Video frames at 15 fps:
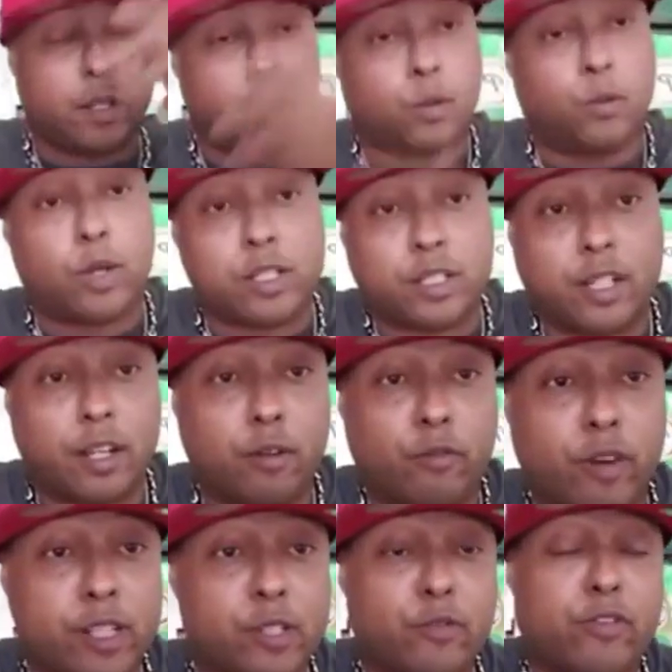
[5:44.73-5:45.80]
What's good,
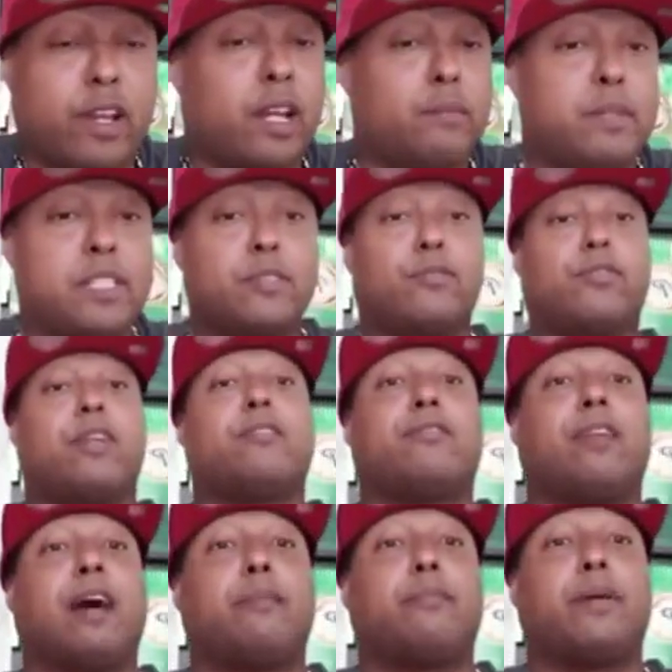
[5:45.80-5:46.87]
friends and family? Mr. Flip
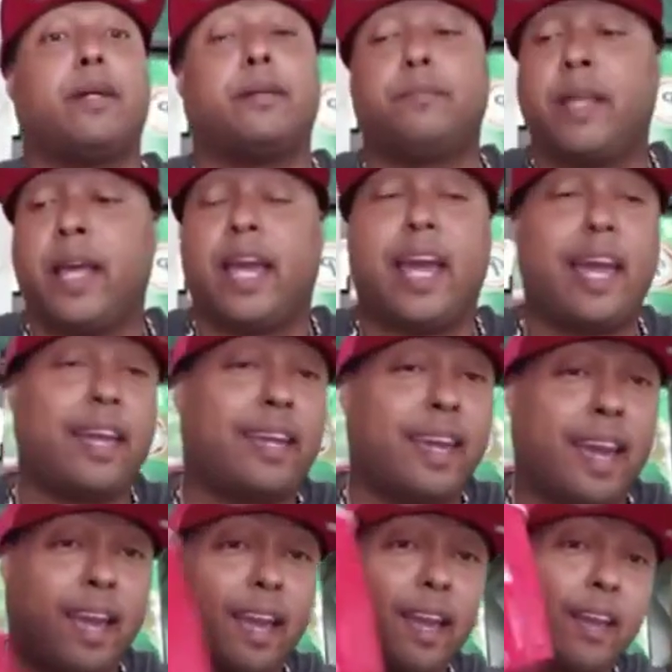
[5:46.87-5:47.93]
Flop here,
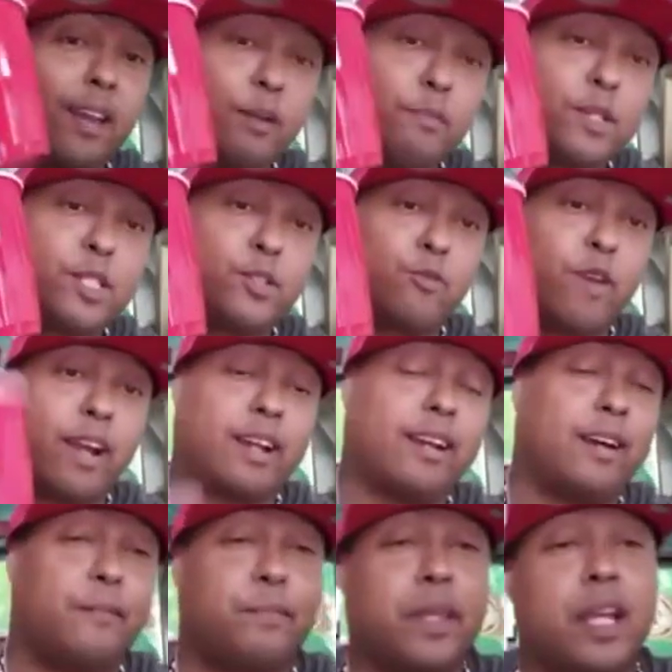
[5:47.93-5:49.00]
a.k.a. Mr. Red
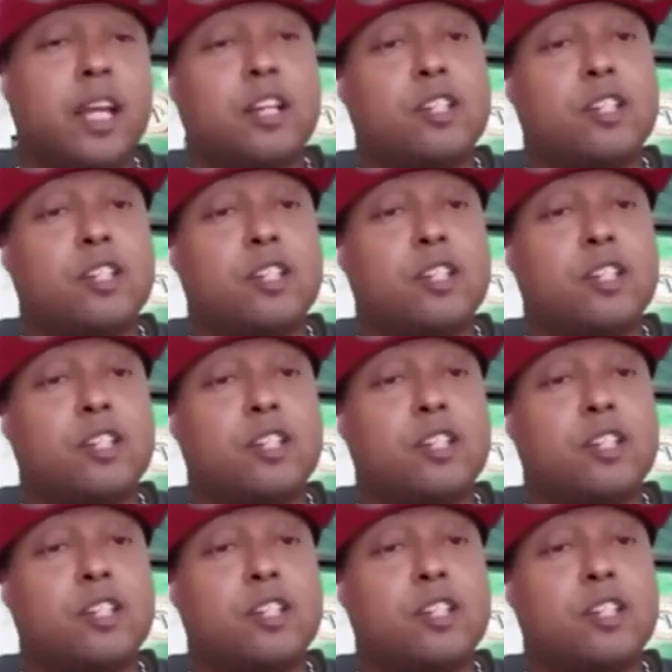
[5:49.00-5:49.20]
Cup.